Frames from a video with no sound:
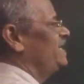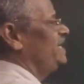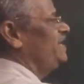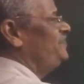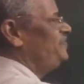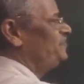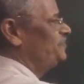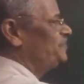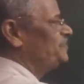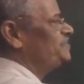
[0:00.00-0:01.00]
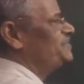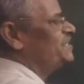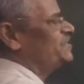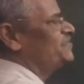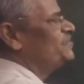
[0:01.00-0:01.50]
if you use
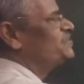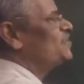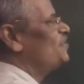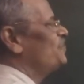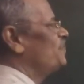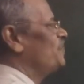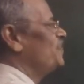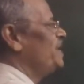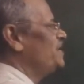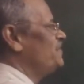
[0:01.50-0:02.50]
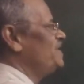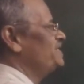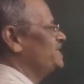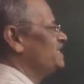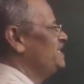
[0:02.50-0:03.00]
the rules of
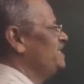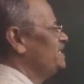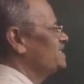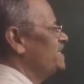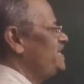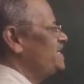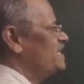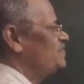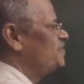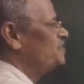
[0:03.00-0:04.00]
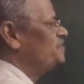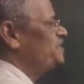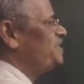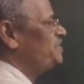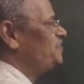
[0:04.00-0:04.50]
equation, side
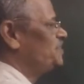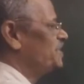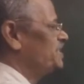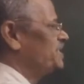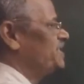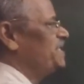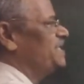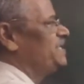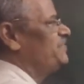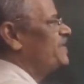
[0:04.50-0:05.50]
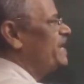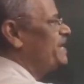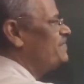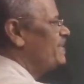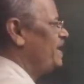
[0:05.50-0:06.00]
opposite to 30
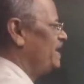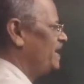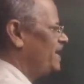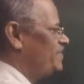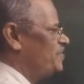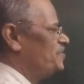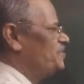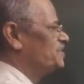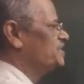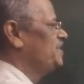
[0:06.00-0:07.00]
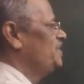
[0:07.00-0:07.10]
divided by hypotenuse,